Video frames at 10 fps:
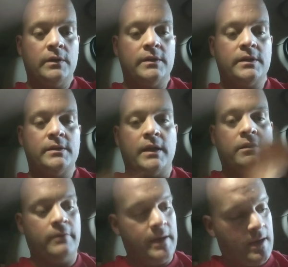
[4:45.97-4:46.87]
This is a
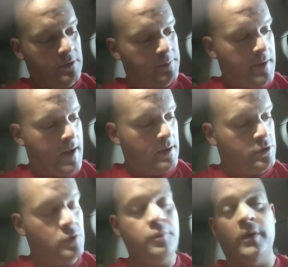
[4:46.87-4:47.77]
3 ounce pack,
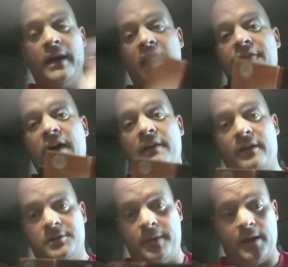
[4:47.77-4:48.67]
2.85
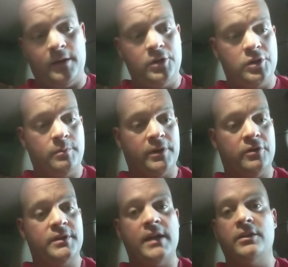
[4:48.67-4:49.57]
ounce package, but
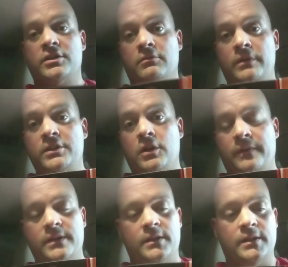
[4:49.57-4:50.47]
they're saying there's 3
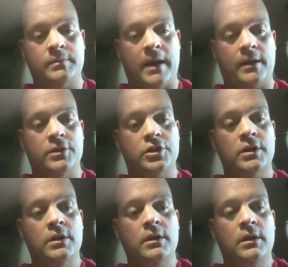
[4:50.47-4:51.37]
servings in this package.
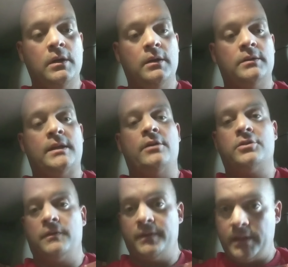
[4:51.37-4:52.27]
Standard
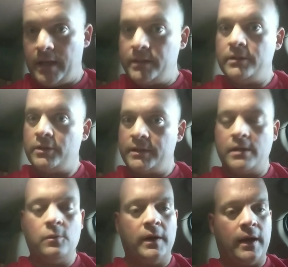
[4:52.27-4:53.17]
serving size is your
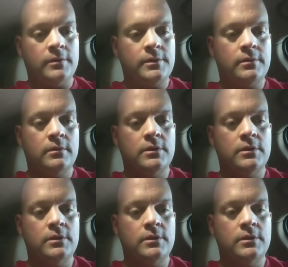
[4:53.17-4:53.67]
standard 1 ounce.